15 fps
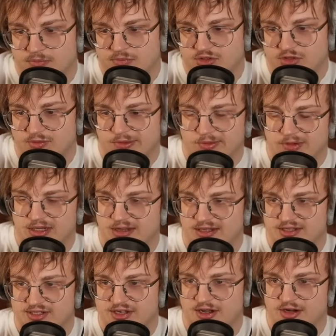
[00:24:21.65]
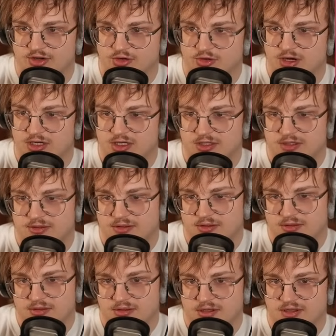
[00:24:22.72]
So we would at least not truck,
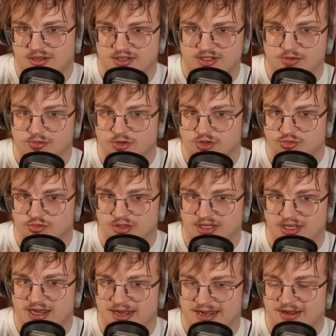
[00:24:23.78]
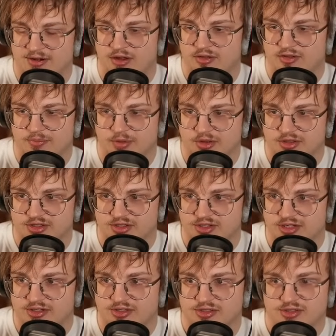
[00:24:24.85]
unless he rolls really high on all the bullet
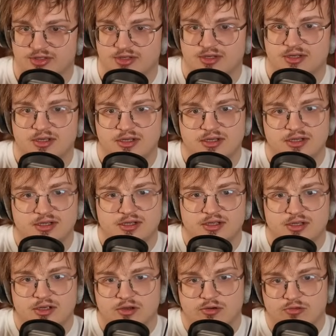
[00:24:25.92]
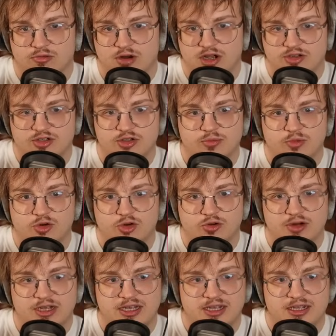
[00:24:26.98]
seeds. Rock Tomb
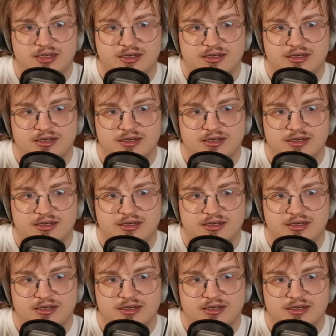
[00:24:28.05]
crit